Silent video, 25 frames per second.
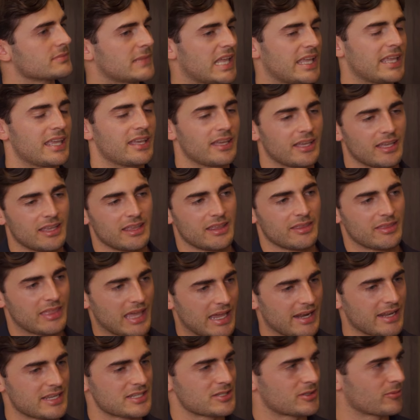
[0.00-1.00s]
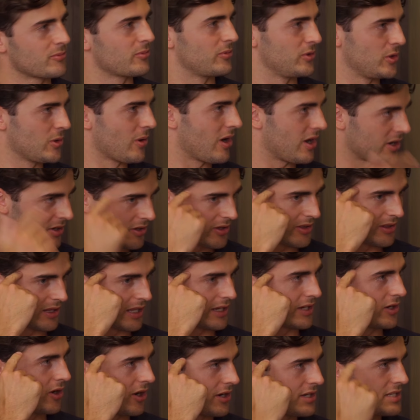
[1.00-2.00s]
That is, you are,
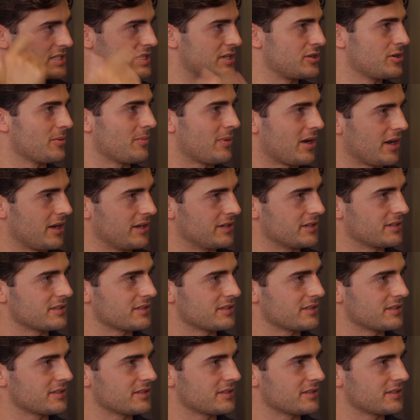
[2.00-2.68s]
like, God is in your mind.